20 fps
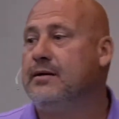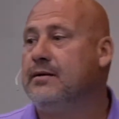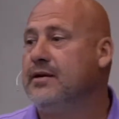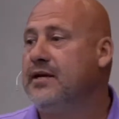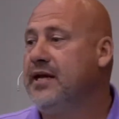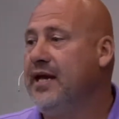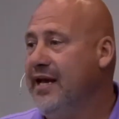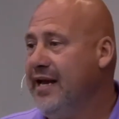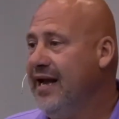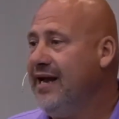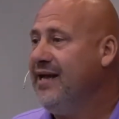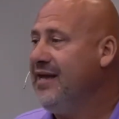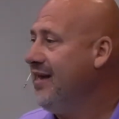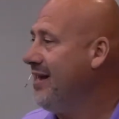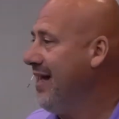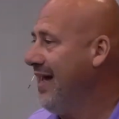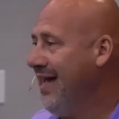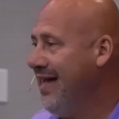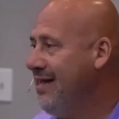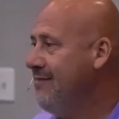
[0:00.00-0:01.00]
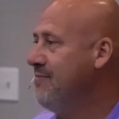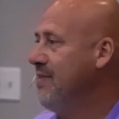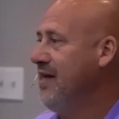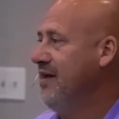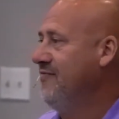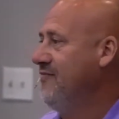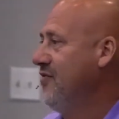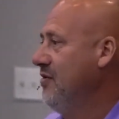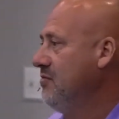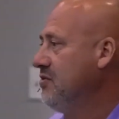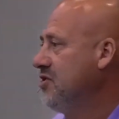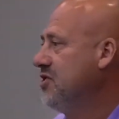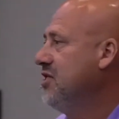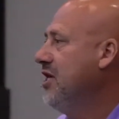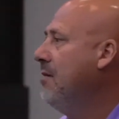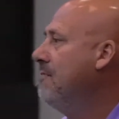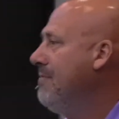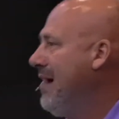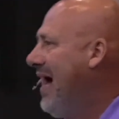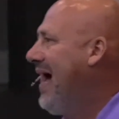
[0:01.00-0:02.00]
Can I get an amen from
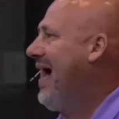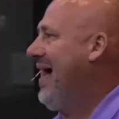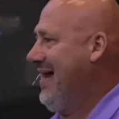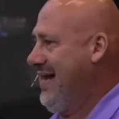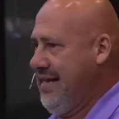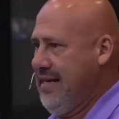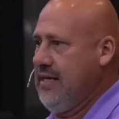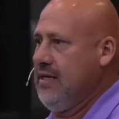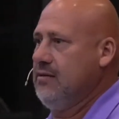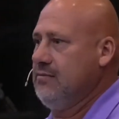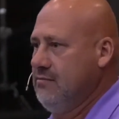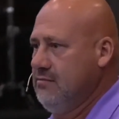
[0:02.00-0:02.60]
somebody?